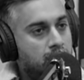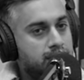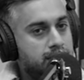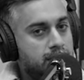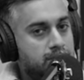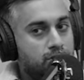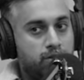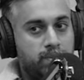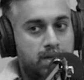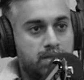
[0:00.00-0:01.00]
I'll say it's
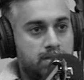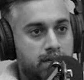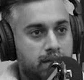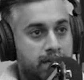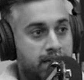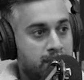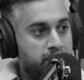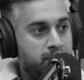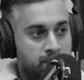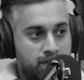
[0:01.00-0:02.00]
good because it
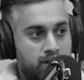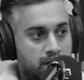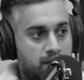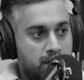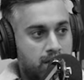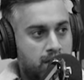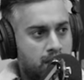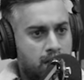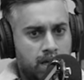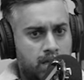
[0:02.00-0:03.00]
kept me on my track.
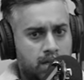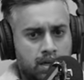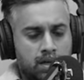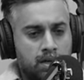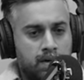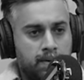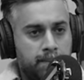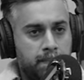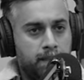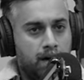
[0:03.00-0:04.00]
Like,
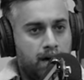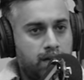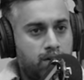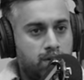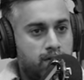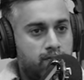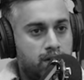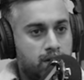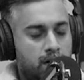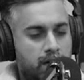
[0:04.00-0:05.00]
I could
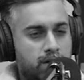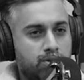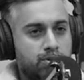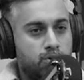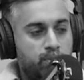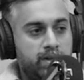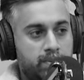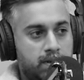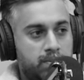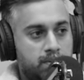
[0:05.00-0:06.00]
have done, I know so
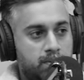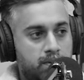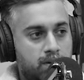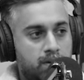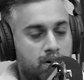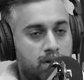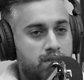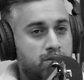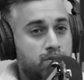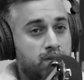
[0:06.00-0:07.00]
many people,
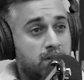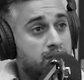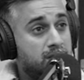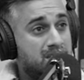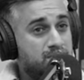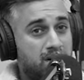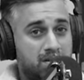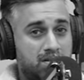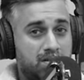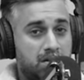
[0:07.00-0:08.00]
honestly, Sufyan, there's
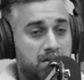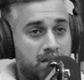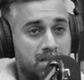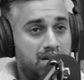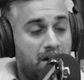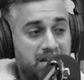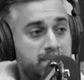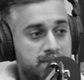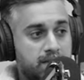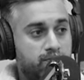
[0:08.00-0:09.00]
about, I think
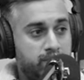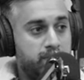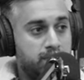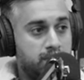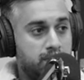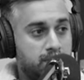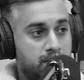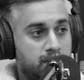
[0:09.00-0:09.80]
90% of people,